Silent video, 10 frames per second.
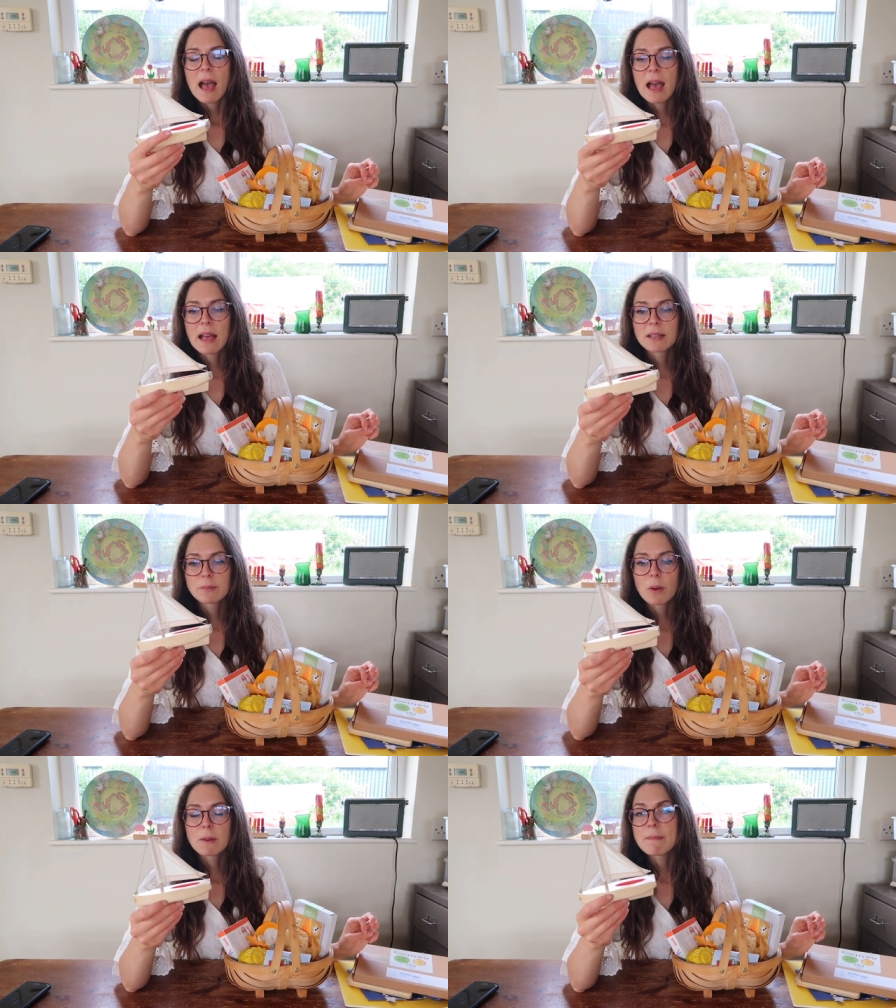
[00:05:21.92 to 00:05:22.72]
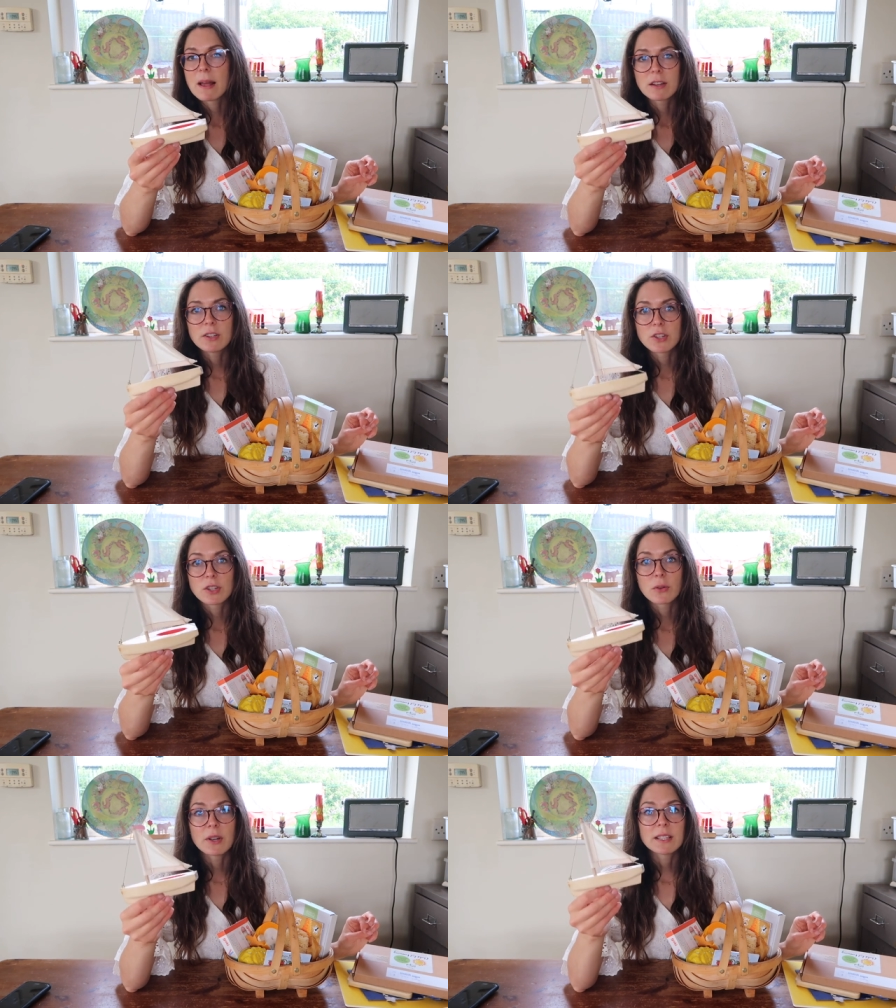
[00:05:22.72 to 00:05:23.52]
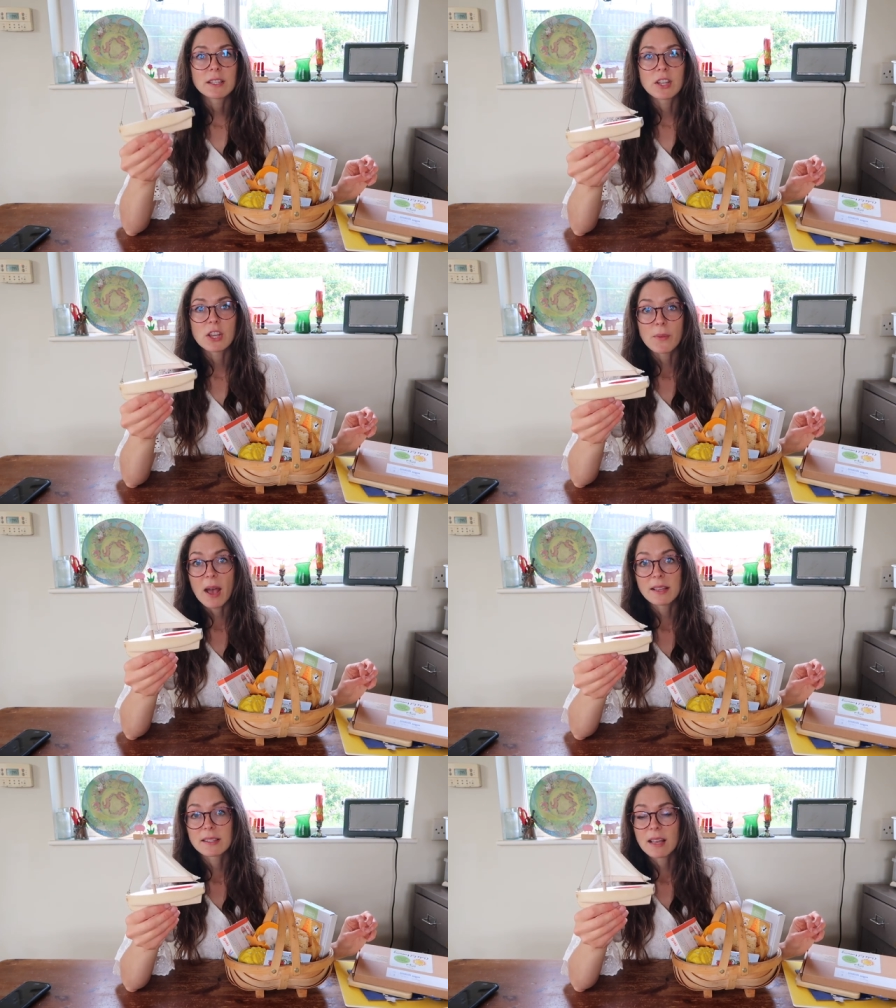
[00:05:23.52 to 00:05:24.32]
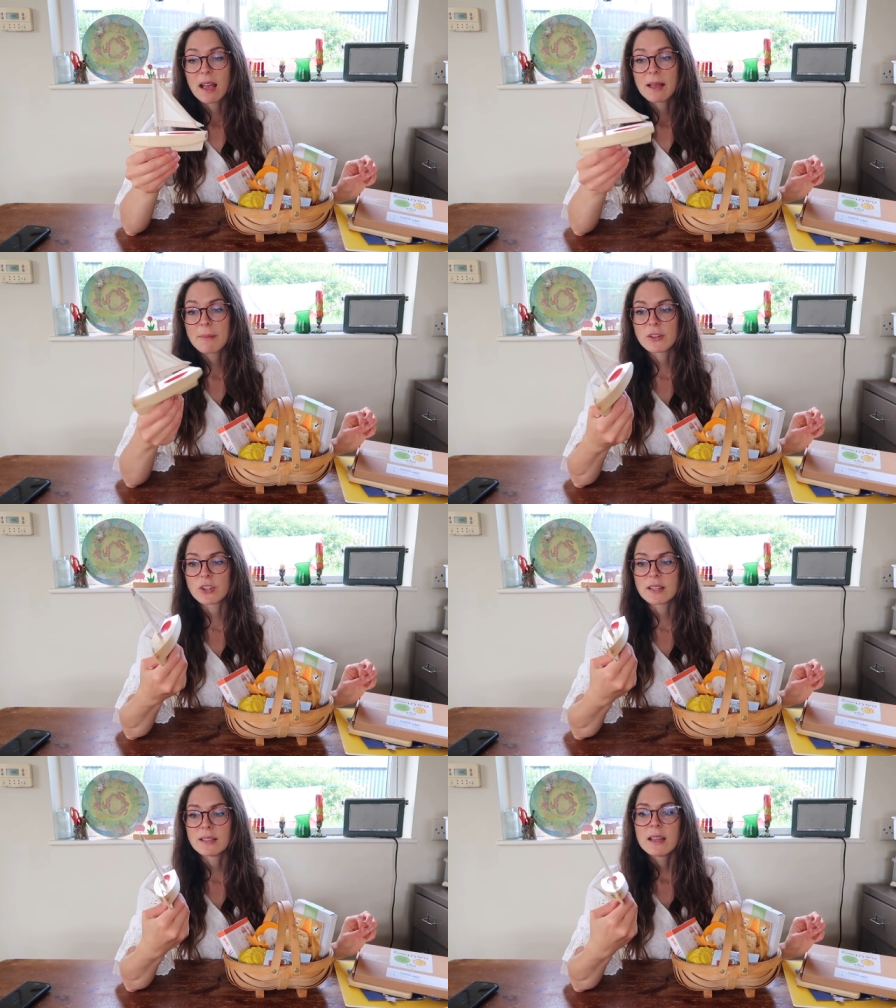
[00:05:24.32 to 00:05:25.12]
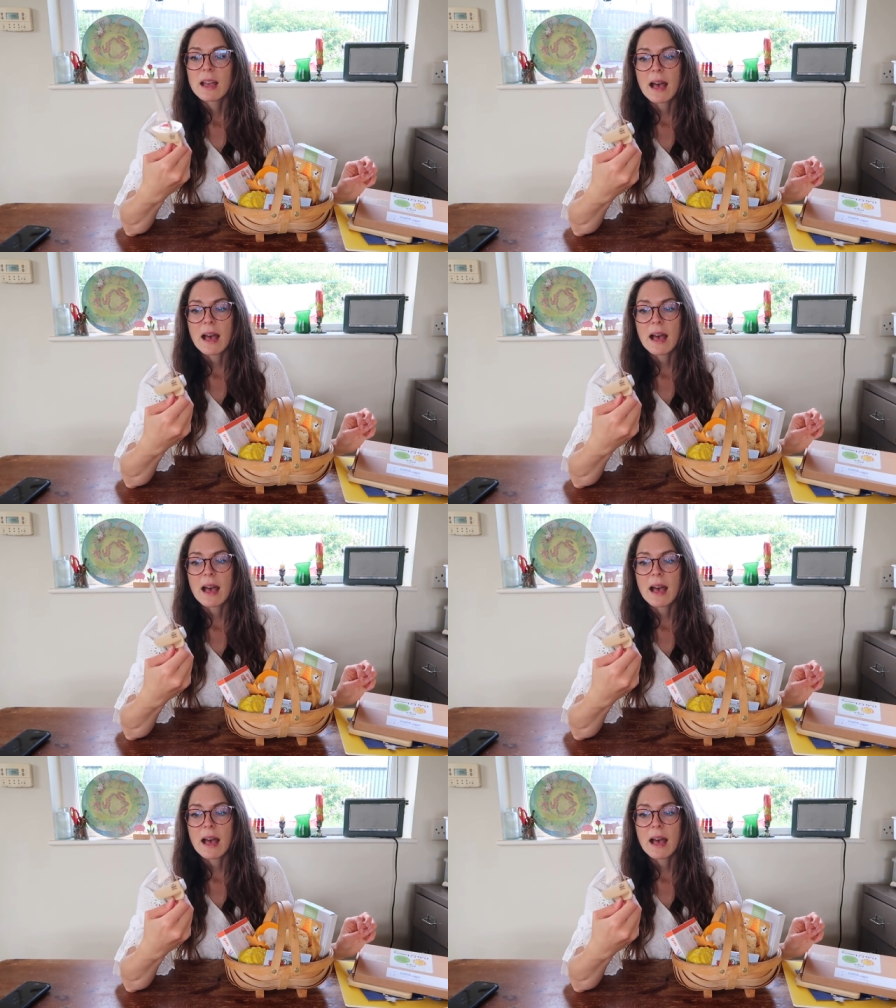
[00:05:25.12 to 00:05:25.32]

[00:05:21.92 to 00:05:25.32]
and probably Bella Luna Toys in the US, I imagine.